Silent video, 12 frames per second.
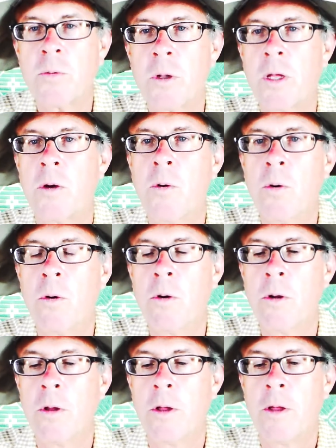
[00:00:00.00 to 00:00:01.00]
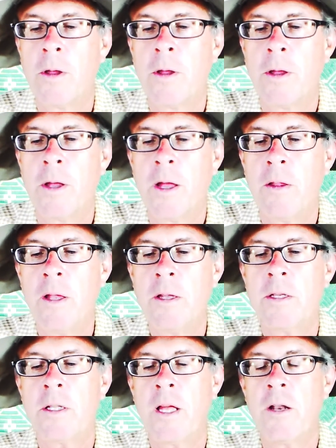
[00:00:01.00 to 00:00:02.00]
that's really cool. And
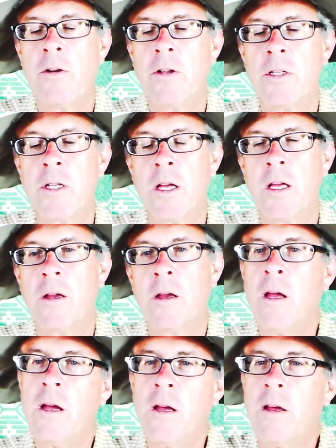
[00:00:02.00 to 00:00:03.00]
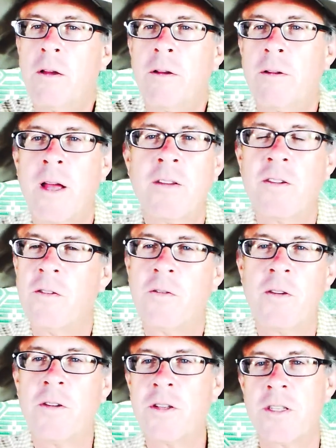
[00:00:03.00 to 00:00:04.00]
then you, later you say, ah, I still
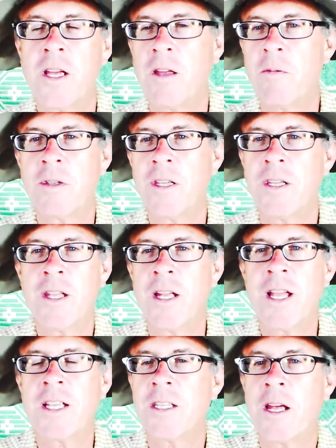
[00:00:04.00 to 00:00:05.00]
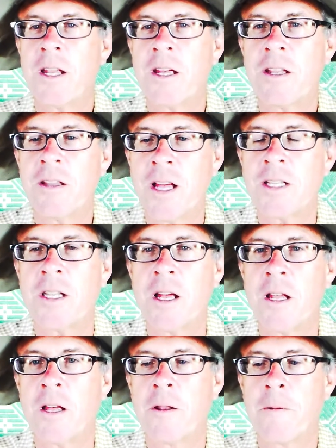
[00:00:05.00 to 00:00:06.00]
feel the same. As it. That, that's not it. That's
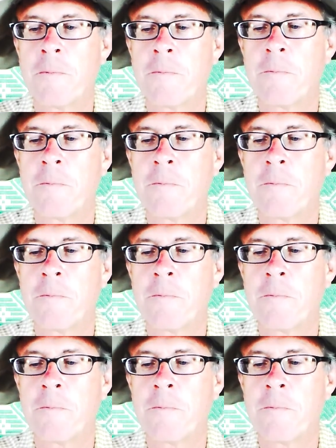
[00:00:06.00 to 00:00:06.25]
not it.